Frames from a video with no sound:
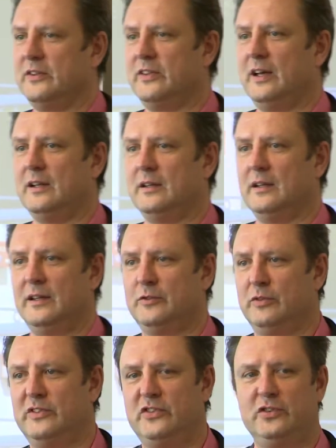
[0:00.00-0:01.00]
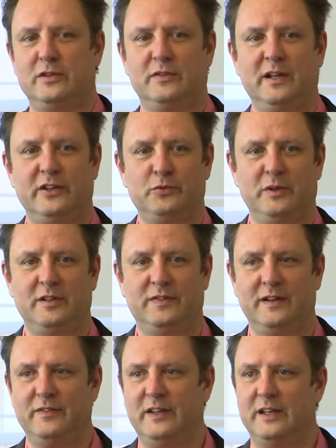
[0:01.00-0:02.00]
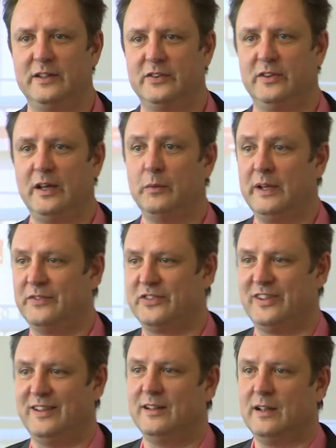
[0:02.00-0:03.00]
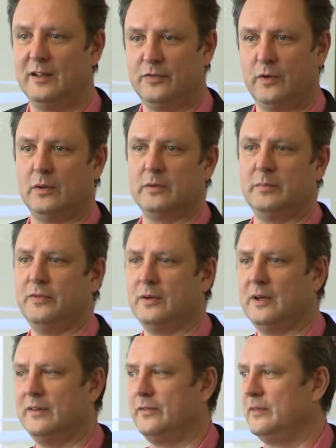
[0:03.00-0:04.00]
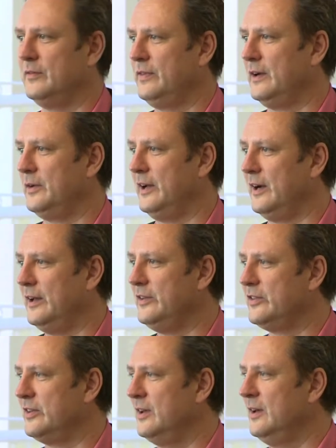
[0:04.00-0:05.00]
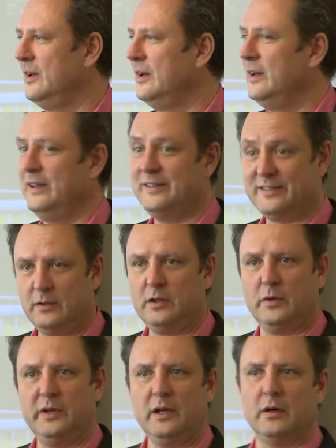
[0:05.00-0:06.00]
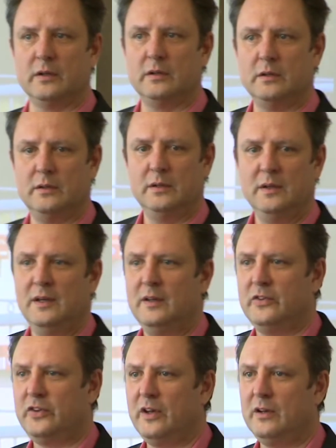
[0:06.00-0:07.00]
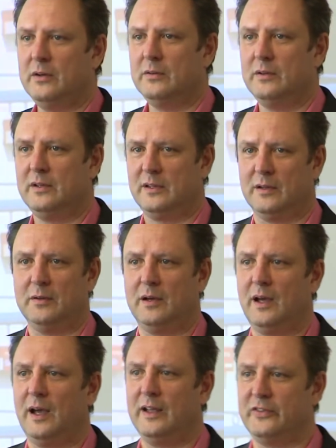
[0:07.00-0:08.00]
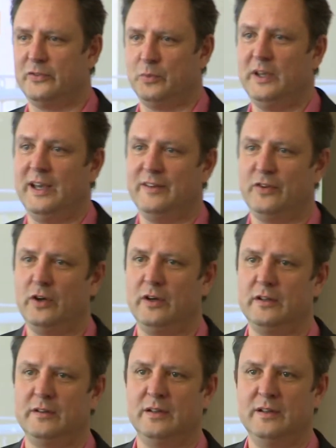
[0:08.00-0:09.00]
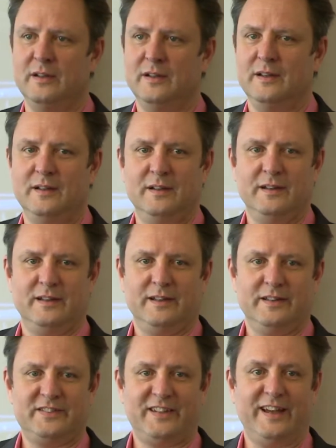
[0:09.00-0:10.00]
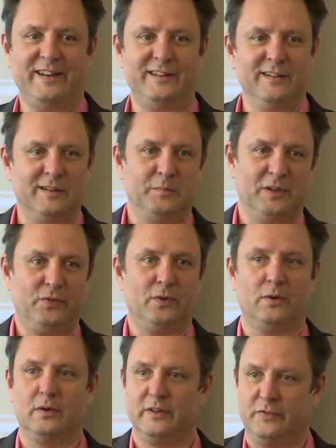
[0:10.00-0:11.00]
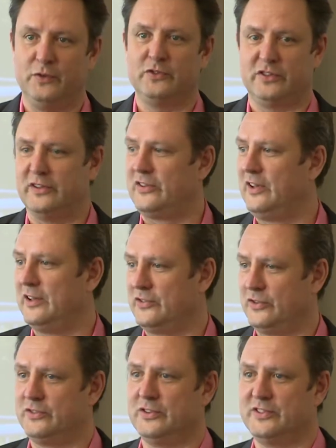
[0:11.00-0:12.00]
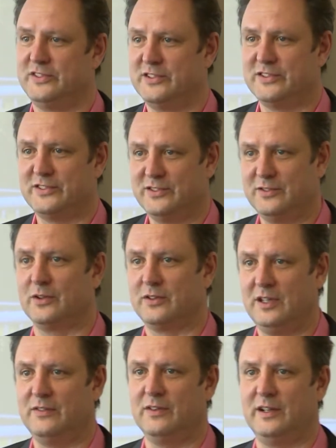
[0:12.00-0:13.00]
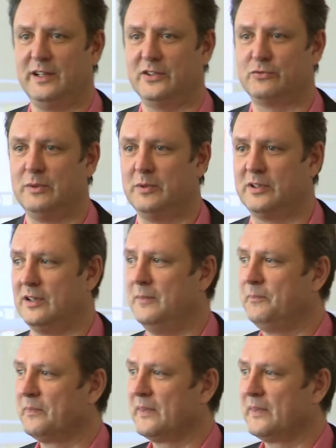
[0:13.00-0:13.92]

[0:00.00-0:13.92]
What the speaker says: is that the transition of the last 25 years that we have seen unfold before our very eyes is still going on. So, you know, as we have heard said before, the future is here, just not evenly distributed.